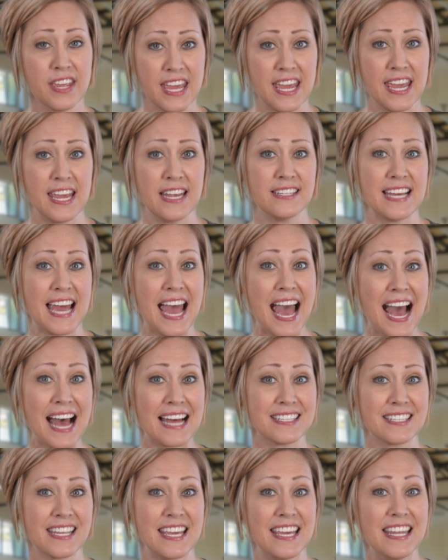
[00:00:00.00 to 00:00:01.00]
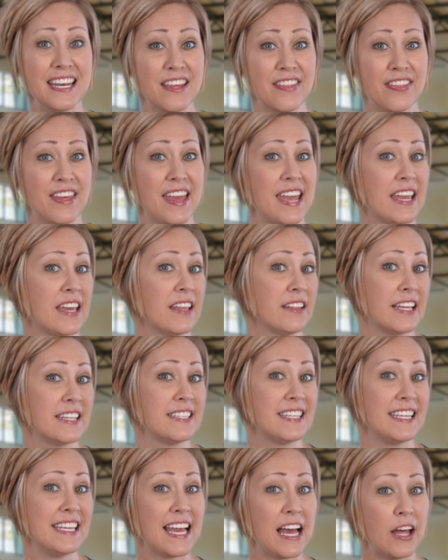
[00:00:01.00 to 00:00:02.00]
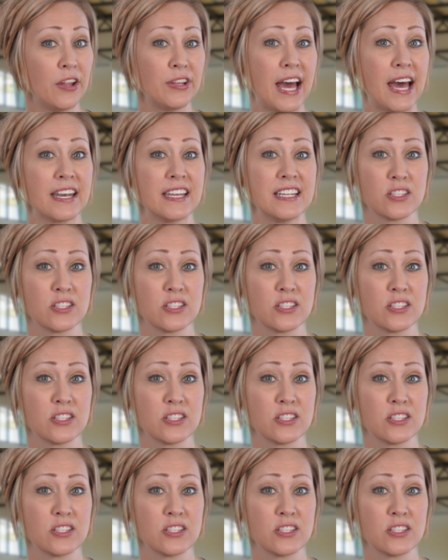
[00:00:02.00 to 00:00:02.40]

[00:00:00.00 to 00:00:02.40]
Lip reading: king to ask anything unless he held out